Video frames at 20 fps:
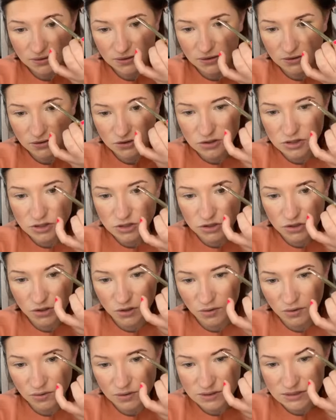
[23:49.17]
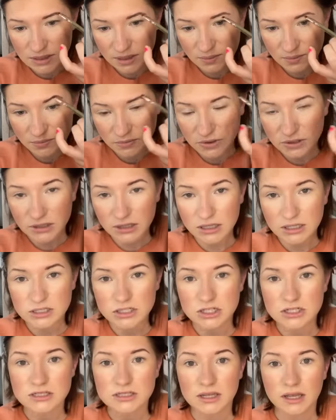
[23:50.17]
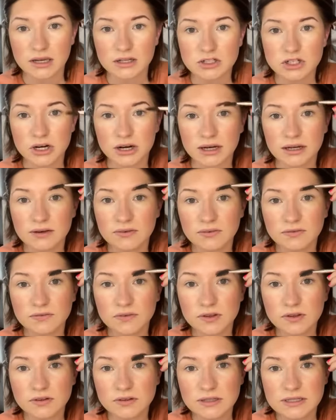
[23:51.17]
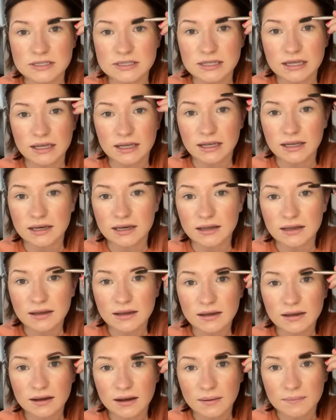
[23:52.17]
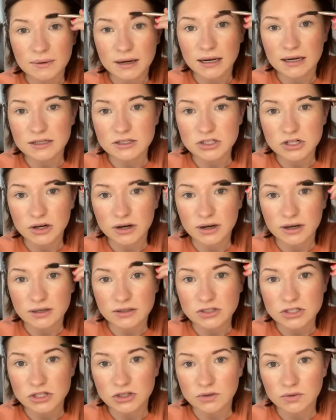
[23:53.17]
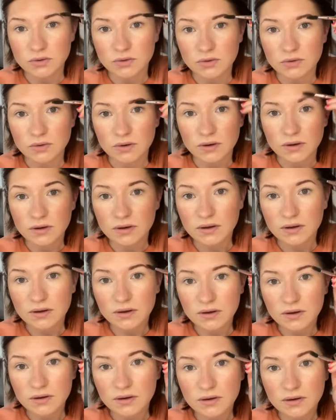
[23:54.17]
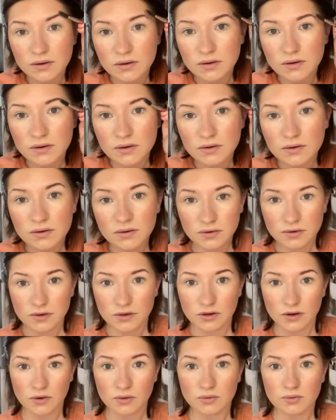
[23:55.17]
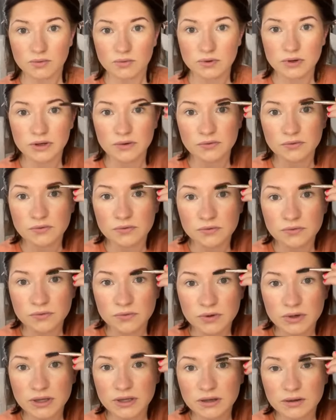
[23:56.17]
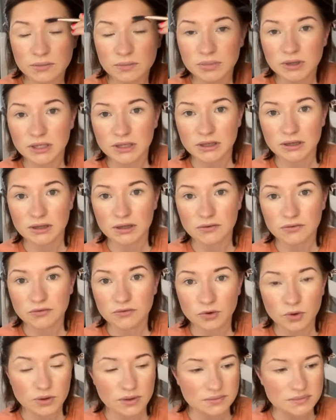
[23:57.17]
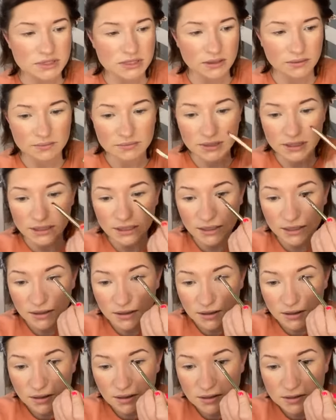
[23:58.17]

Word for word: little strokes. I'm really just like trying to fill this in. I'm not trying to, you know, re, re completely form something